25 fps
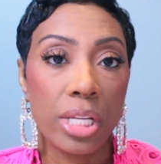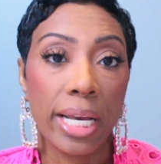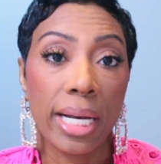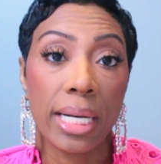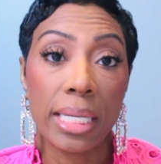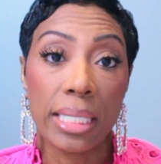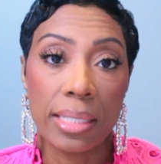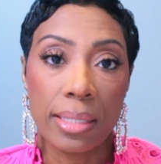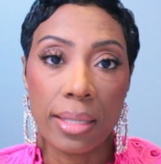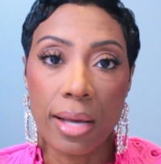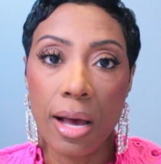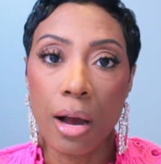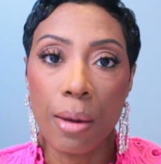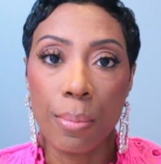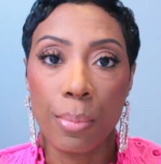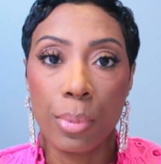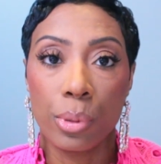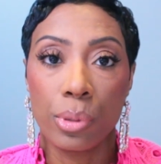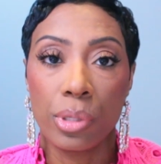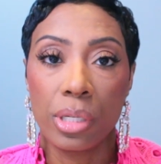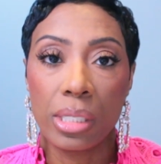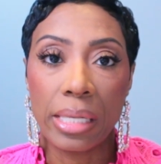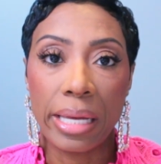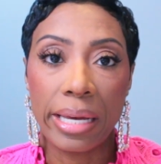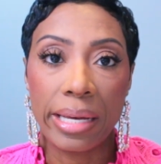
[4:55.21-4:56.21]
like a sock
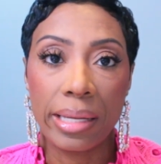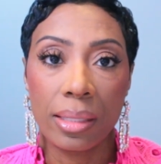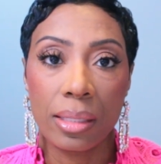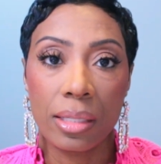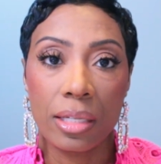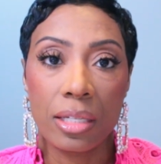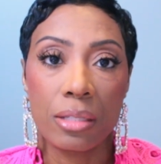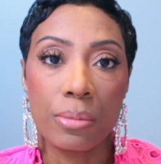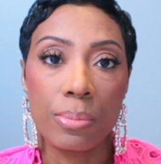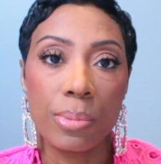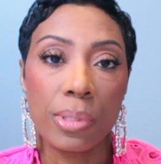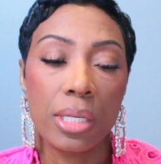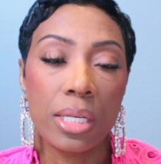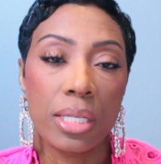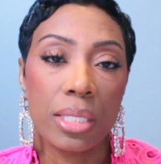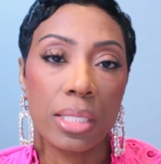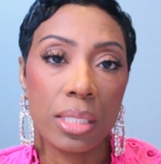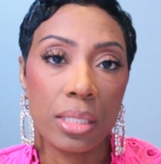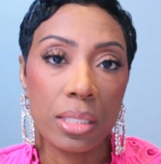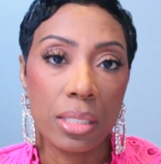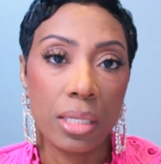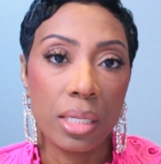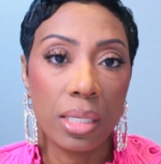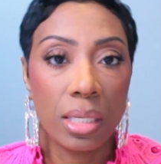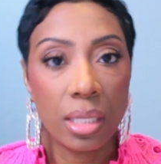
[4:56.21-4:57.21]
booty like this, because
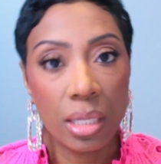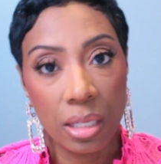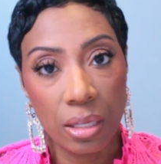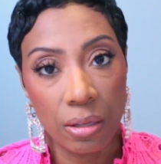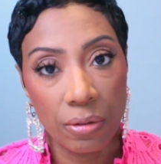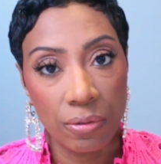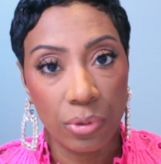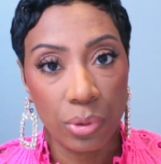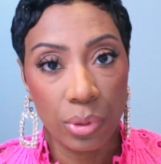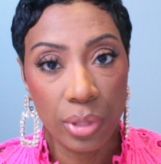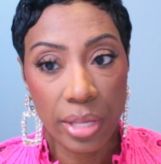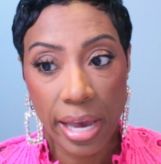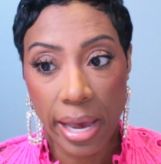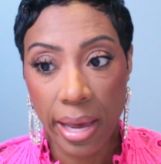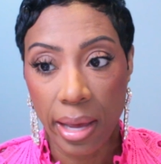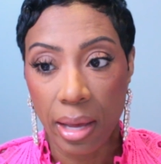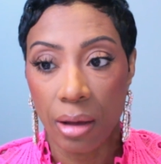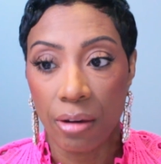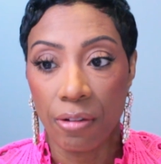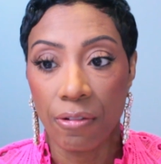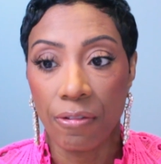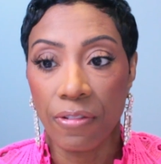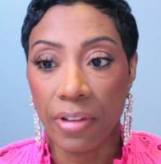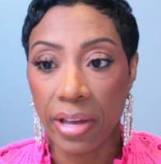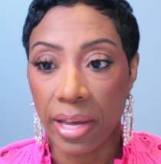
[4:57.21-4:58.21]
it's going to give you that
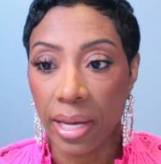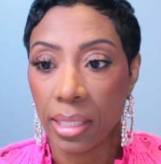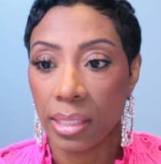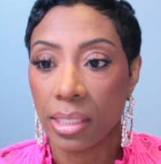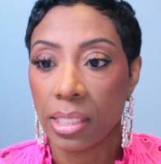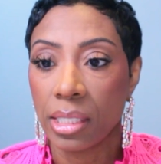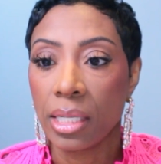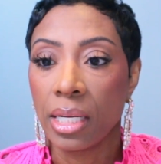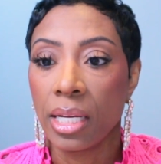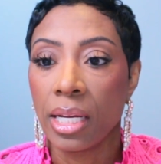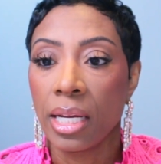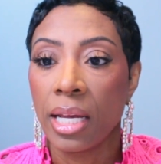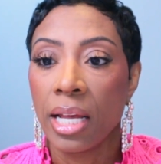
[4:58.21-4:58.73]
effect.